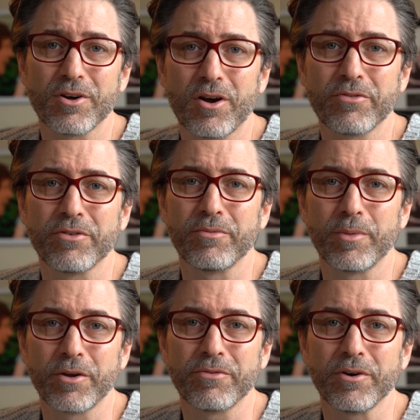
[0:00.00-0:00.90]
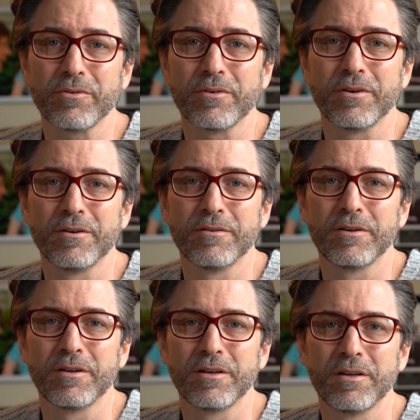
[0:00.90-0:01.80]
off of my phone.
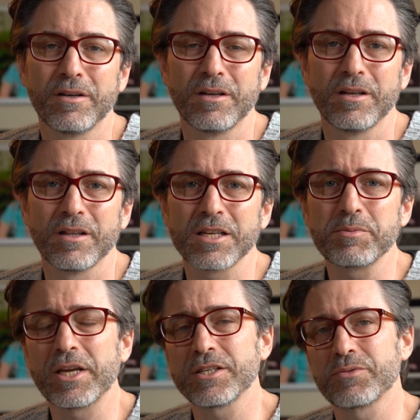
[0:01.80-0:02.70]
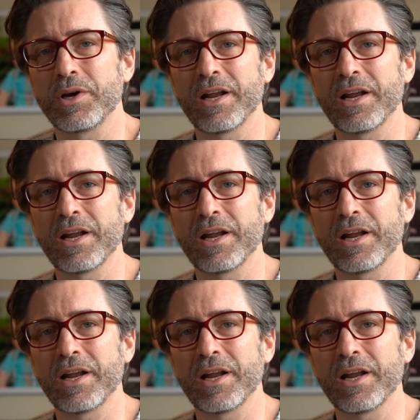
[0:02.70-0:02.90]
That's because when